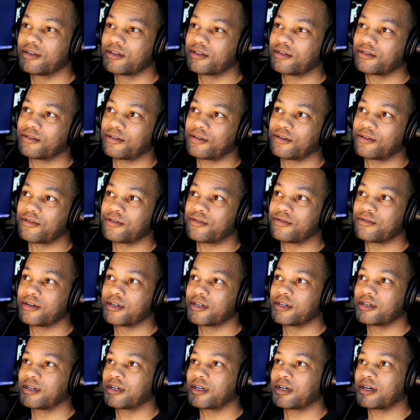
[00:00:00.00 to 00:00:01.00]
So
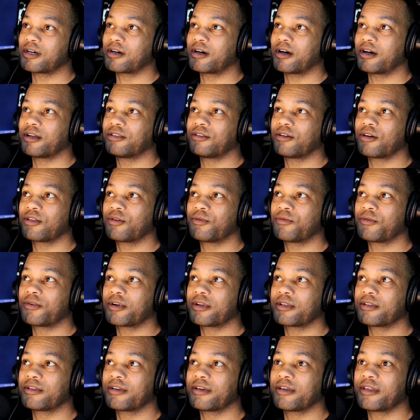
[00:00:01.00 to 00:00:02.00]
uh, another
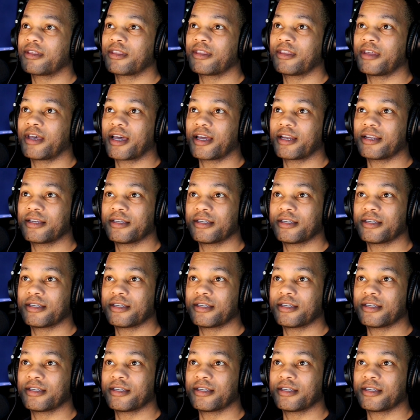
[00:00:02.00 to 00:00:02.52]
one that